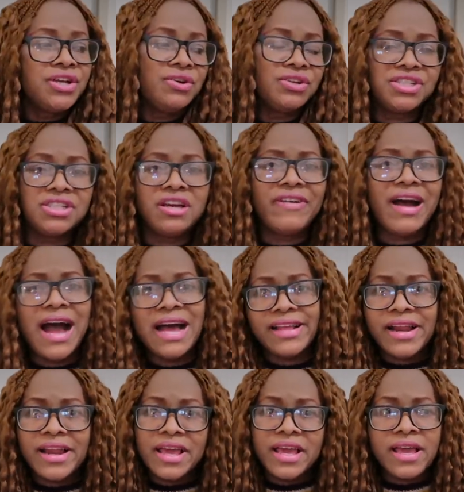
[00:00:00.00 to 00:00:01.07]
you know, she never
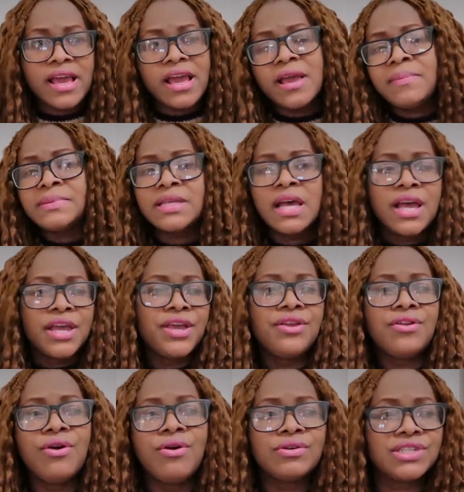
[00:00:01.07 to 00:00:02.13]
had any hips.
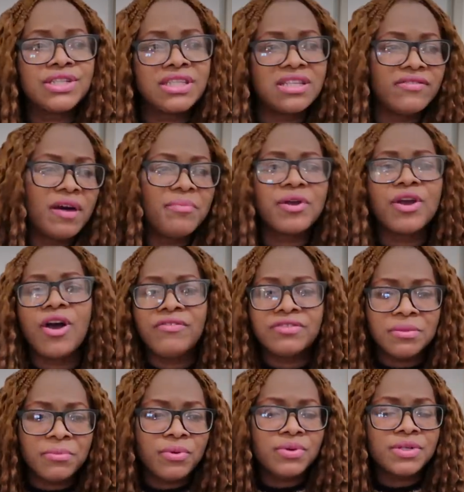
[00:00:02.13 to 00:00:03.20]
You know, she's never been
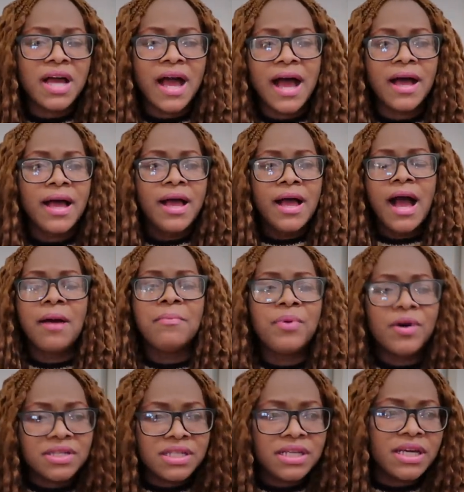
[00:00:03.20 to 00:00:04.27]
comfortable with her
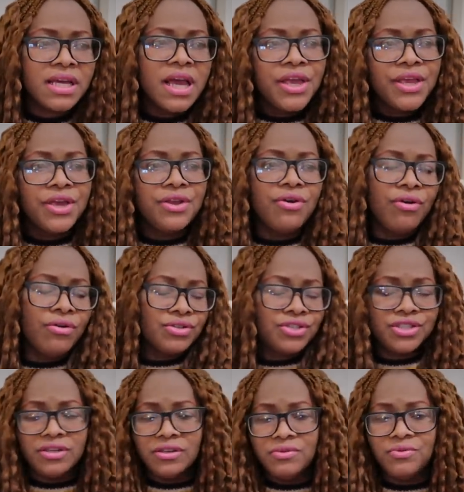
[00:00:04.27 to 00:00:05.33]
body. You know,
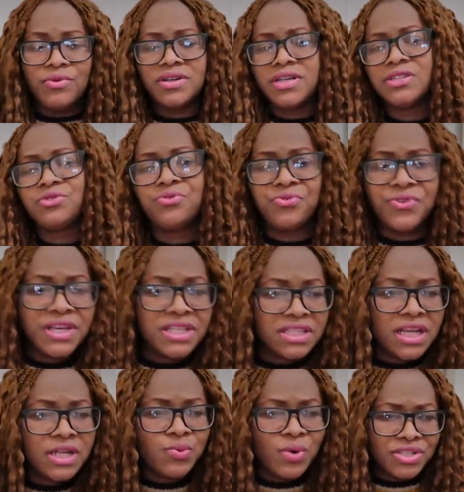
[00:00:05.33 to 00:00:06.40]
she wanted to
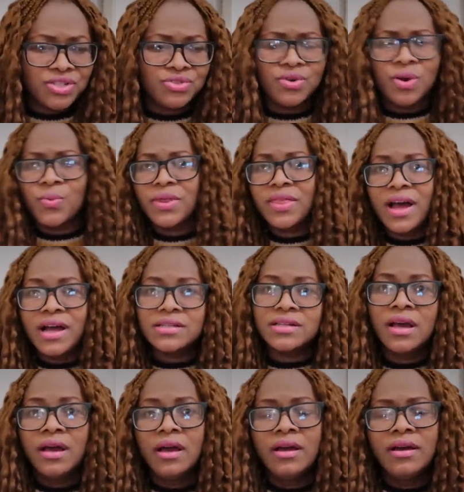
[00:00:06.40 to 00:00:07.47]
fix it. What is wrong with that?
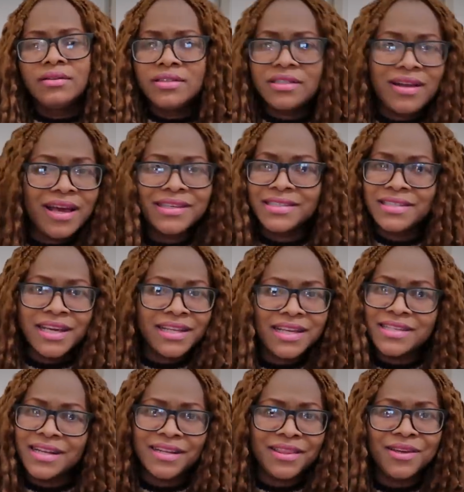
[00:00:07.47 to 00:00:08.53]
Did I say
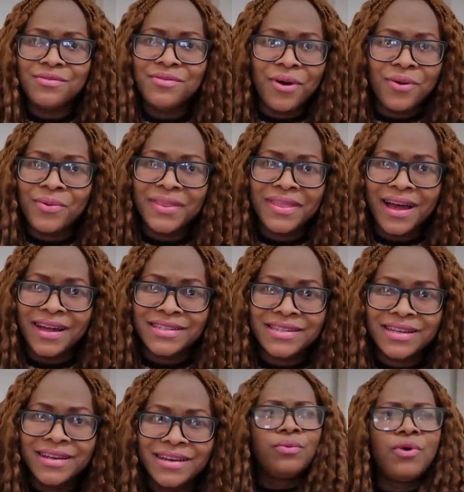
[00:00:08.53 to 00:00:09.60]
there's anything wrong with that?
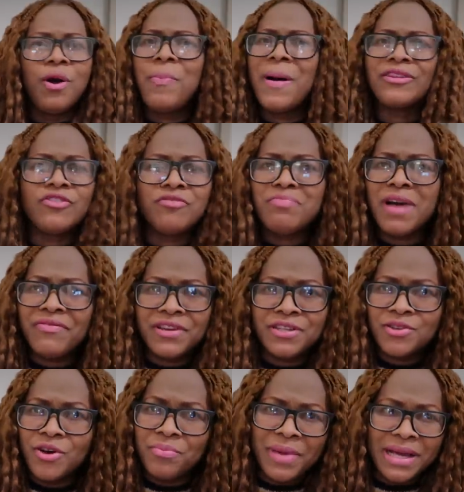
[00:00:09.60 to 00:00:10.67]
What part of my
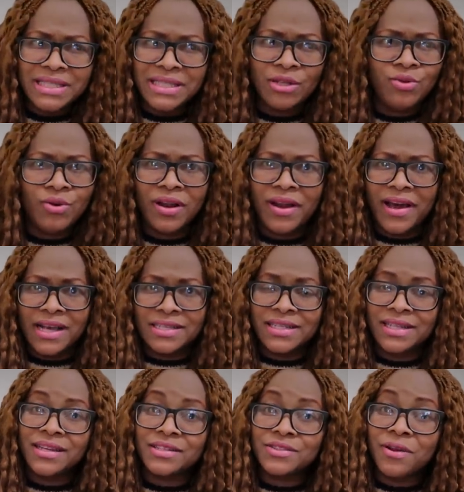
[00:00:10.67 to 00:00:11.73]
video makes it look like I
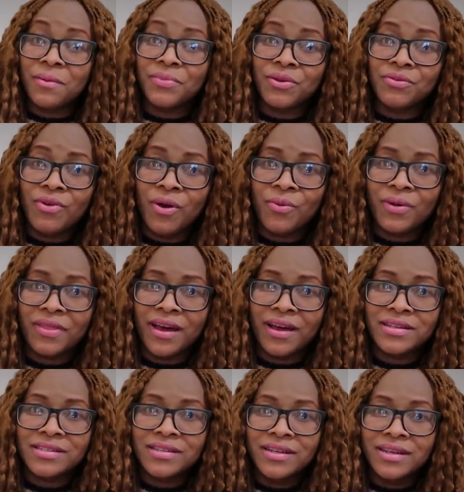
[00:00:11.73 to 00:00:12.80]
said there's something wrong with
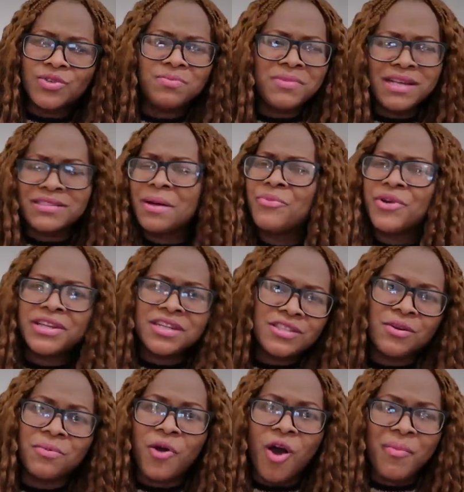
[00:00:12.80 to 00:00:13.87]
that? Sometimes I'm
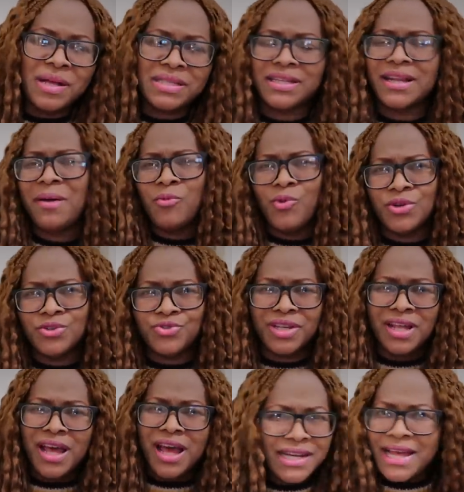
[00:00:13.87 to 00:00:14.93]
reading some comments and I'm
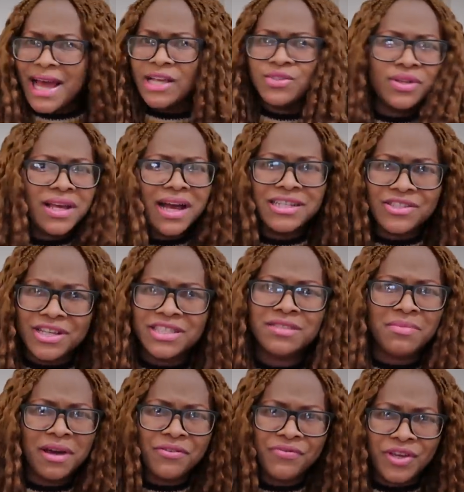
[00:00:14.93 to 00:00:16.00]
wondering, are they actually
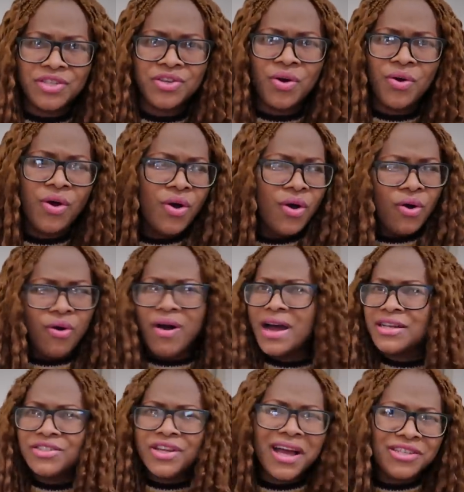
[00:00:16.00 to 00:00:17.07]
addressing my video or
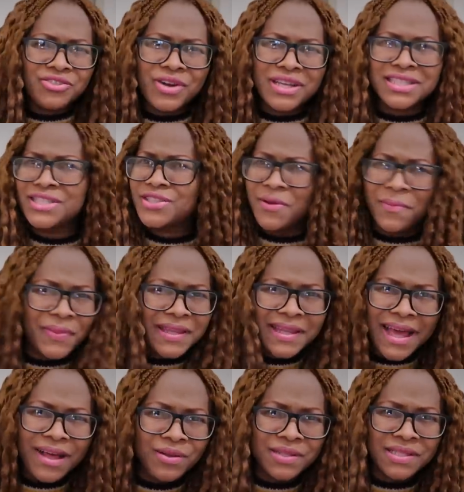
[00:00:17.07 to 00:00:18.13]
are they addressing
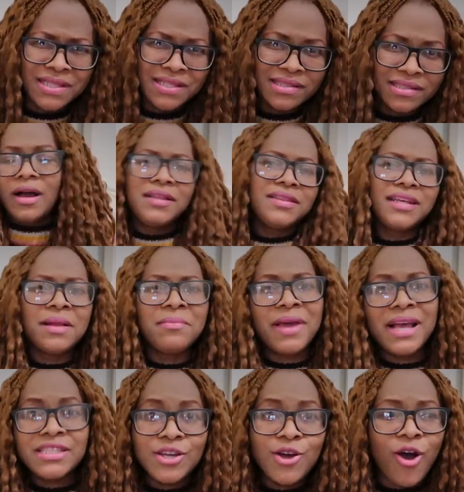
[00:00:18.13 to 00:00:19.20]
something else? And then I'm
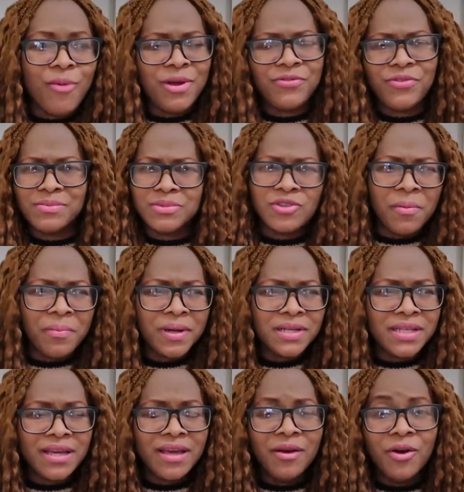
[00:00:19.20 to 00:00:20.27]
getting comment from
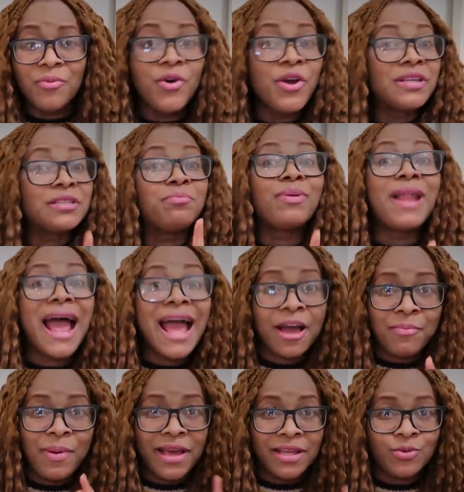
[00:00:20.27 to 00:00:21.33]
somebody who is
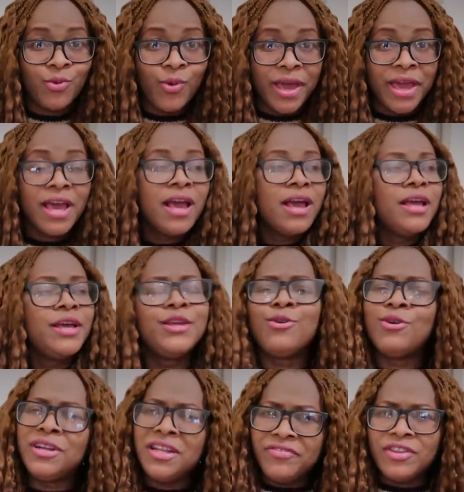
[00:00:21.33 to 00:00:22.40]
black, by the way, you
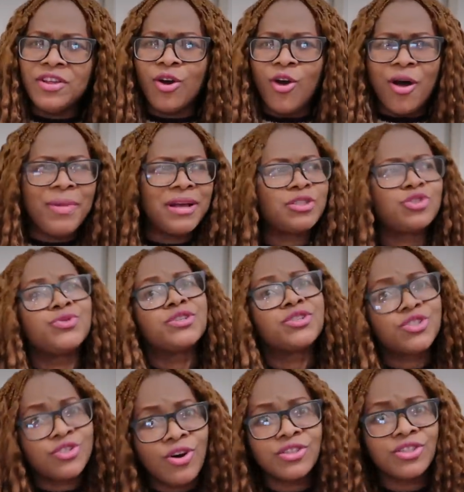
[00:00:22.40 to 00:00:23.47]
know, leaving a comment to
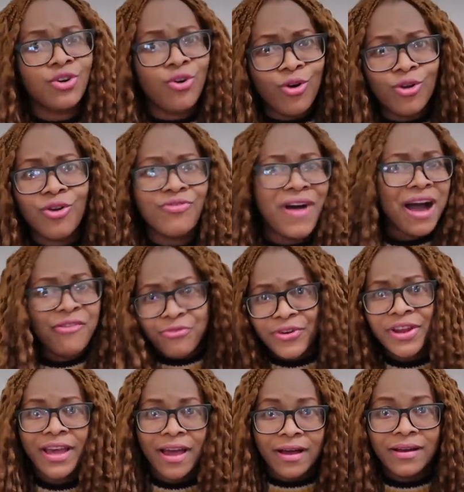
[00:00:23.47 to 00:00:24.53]
insult the whole of
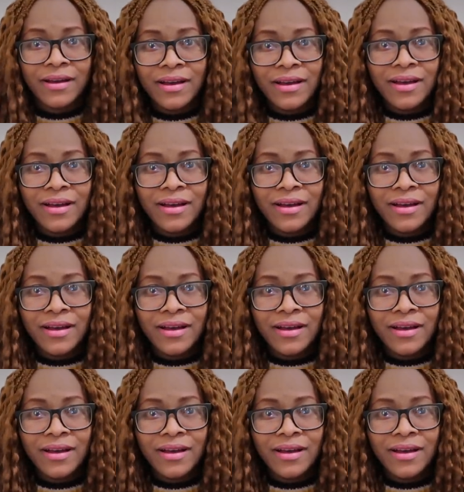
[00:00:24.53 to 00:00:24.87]
Africa